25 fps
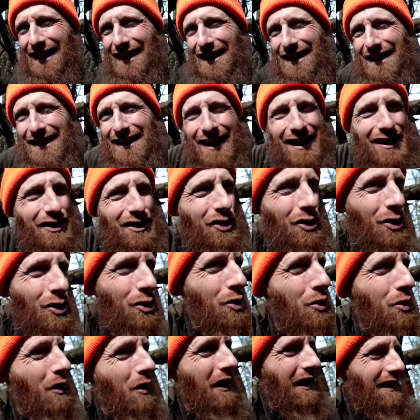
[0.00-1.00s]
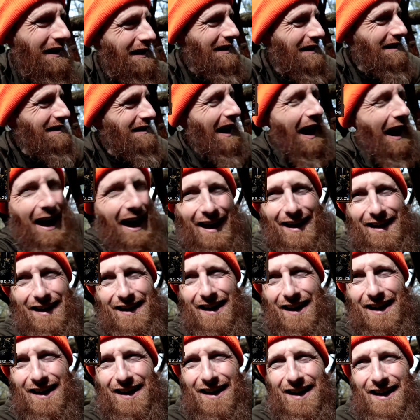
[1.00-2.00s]
lean-to
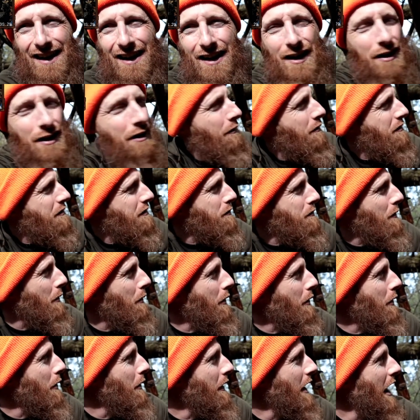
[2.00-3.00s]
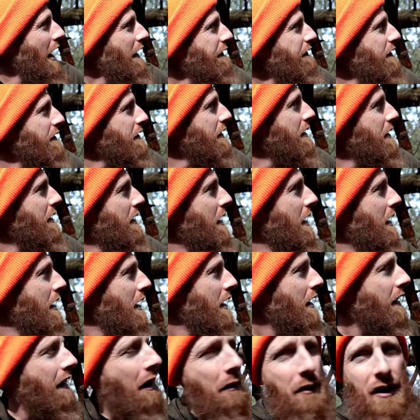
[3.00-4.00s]
design, which is what we're going after.
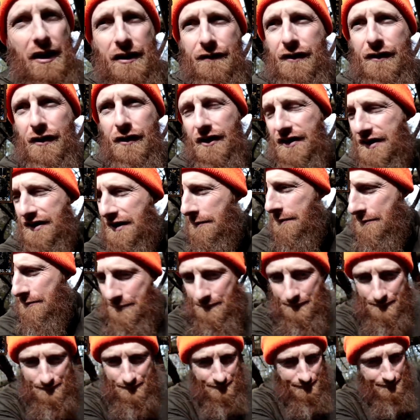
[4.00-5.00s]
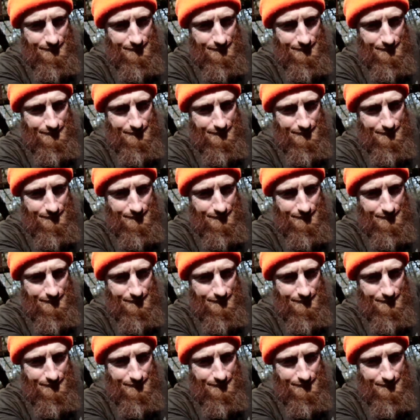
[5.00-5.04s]
Now we got to fill this in.